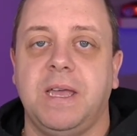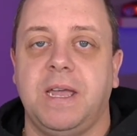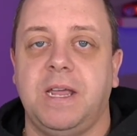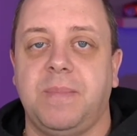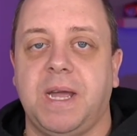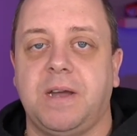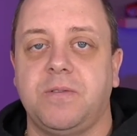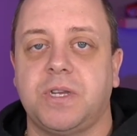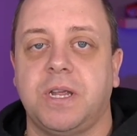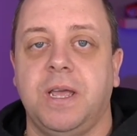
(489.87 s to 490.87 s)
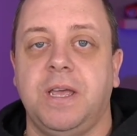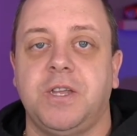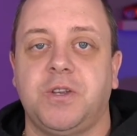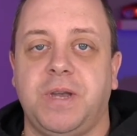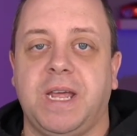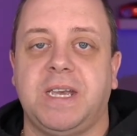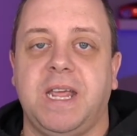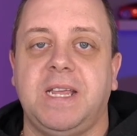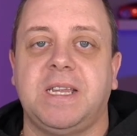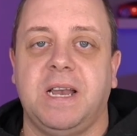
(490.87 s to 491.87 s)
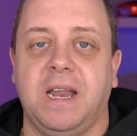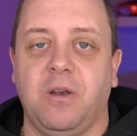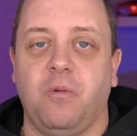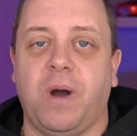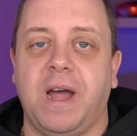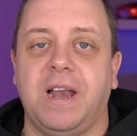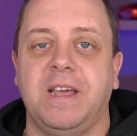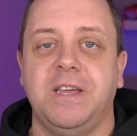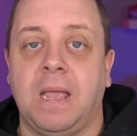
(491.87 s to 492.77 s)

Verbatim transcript: in my house. So that takes a little while.